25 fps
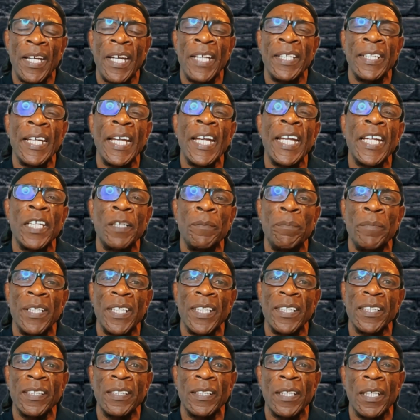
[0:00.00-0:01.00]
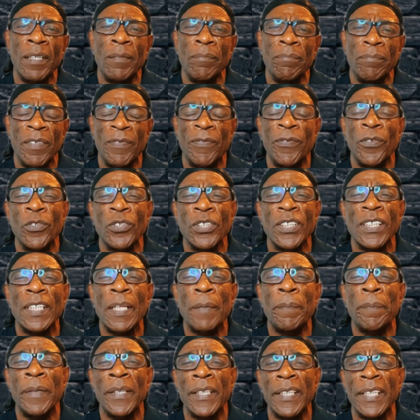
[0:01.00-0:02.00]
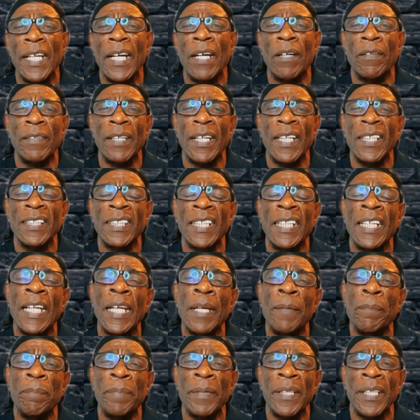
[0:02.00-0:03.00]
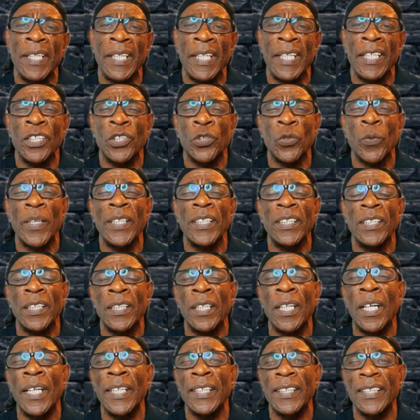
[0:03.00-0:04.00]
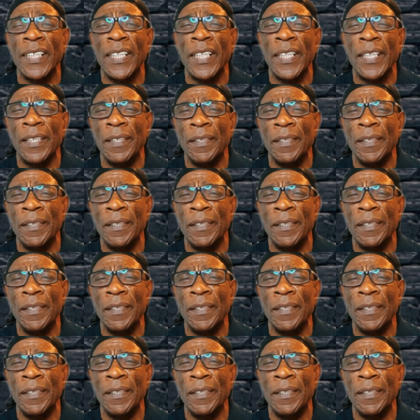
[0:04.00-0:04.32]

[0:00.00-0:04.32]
and aid minister before stepping down as an MP in 2019,